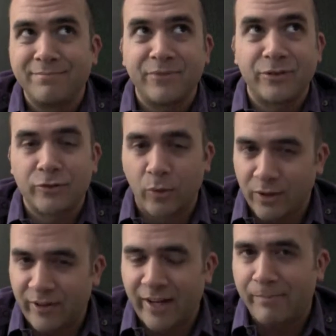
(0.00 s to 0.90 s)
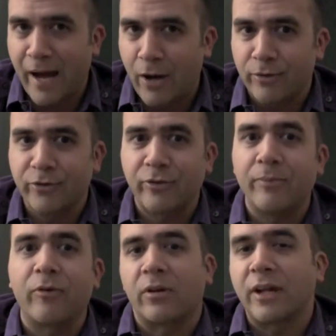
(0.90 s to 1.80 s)
sort of like a power
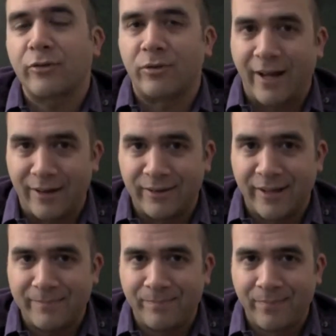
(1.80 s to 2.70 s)
strip for an electrical outlet.